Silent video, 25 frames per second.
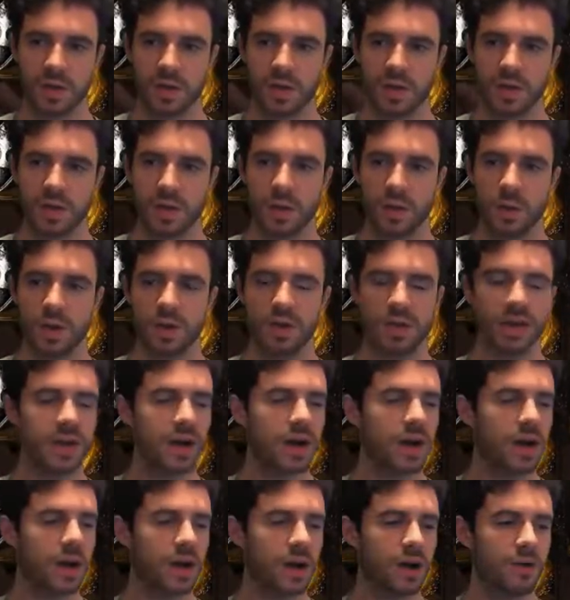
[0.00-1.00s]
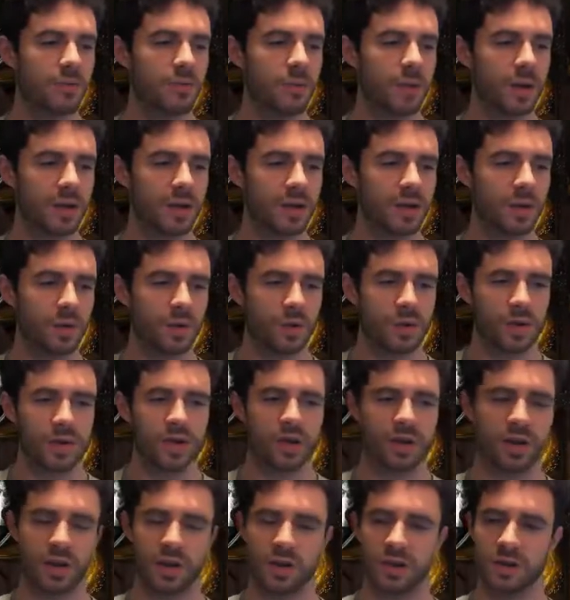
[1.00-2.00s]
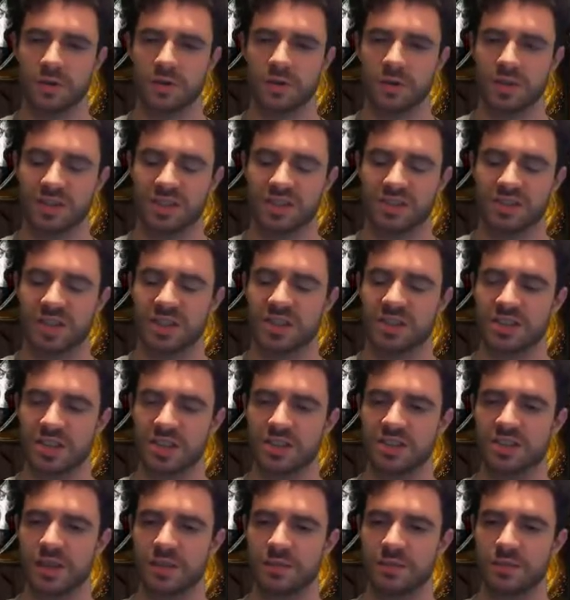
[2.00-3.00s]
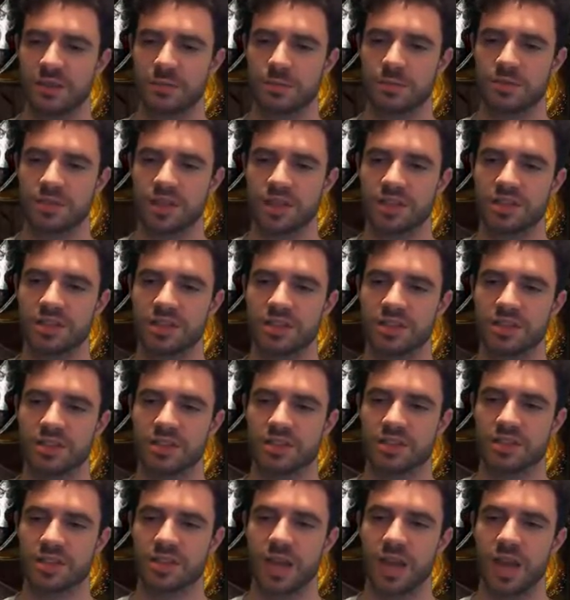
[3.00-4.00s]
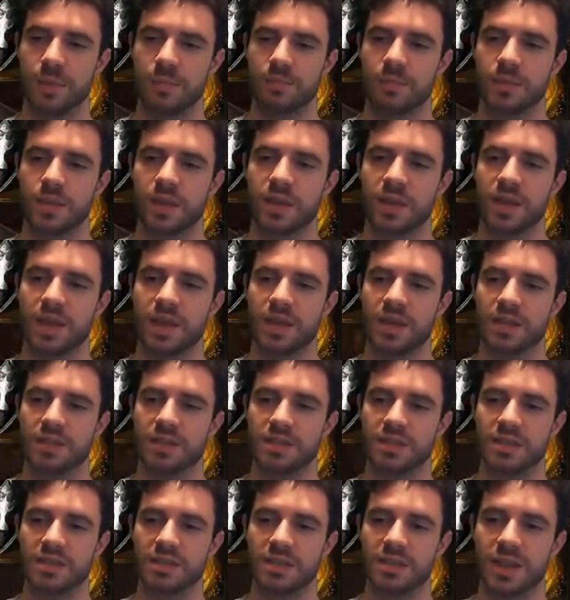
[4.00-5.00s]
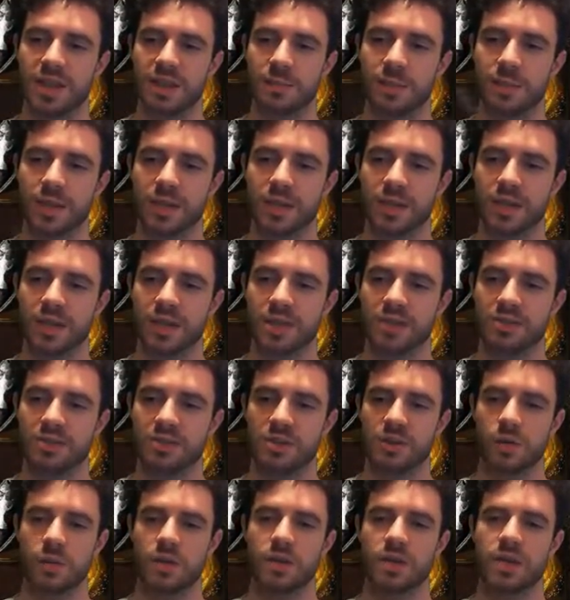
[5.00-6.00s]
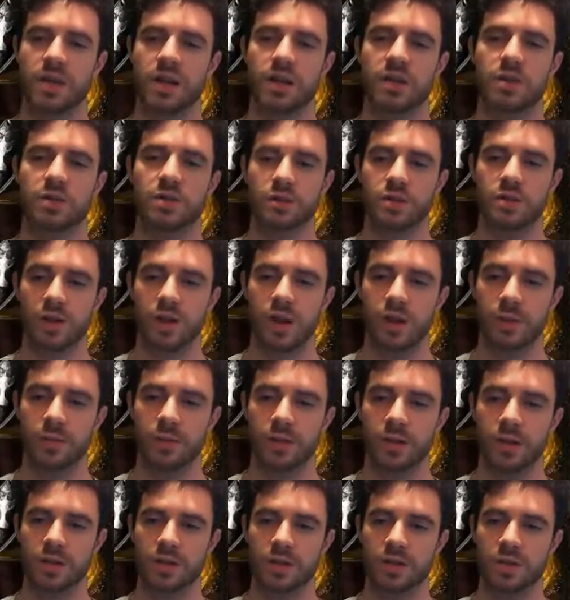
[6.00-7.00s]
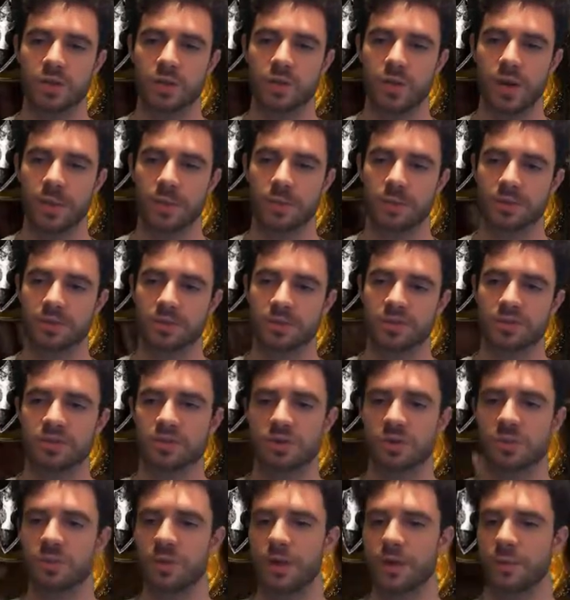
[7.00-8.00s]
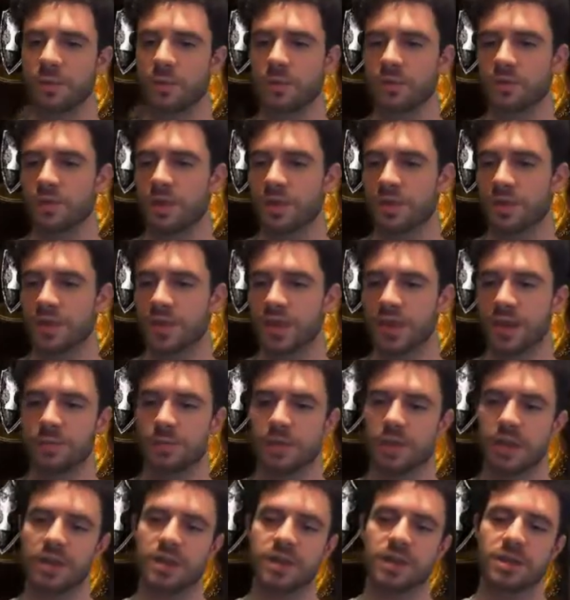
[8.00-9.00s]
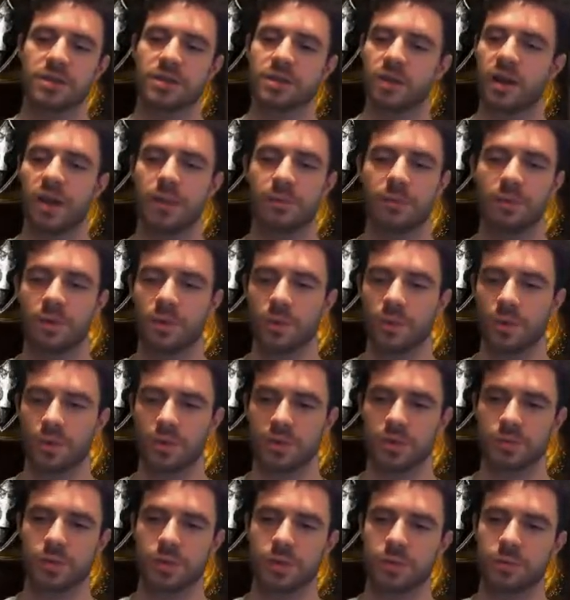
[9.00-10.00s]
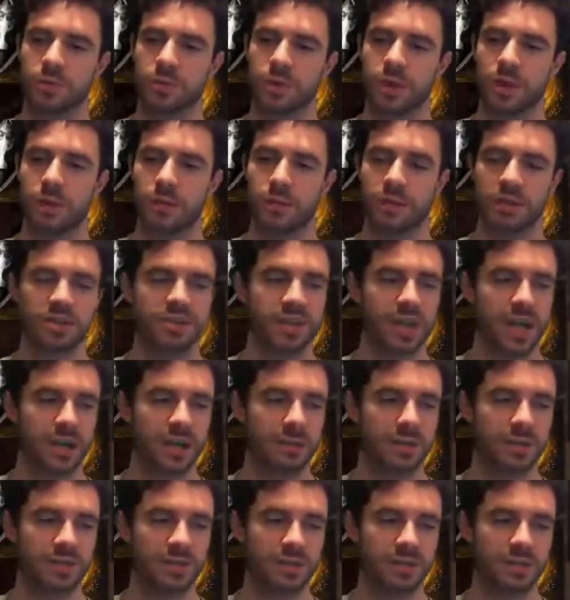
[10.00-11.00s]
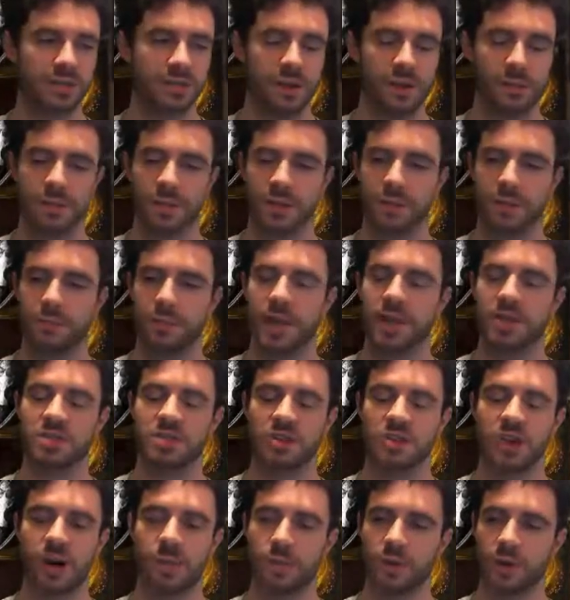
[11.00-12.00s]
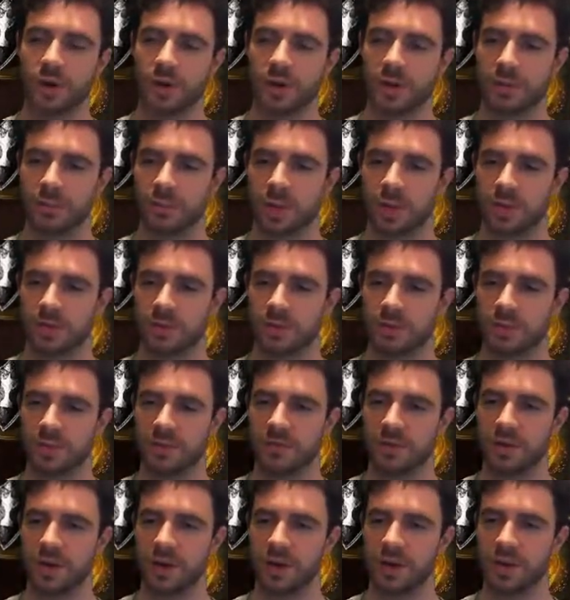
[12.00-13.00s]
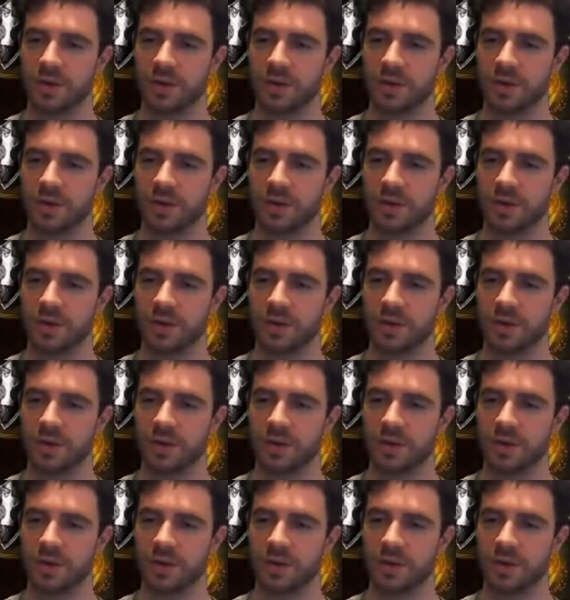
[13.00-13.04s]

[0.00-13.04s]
When you get halfway, or kind of like 60-70% into this game, it does get a bit easier when you get good armor and good weapons. Some people will run the game naked. I'm not one of those people. I'm going to tank myself up in the best armor I can possibly find.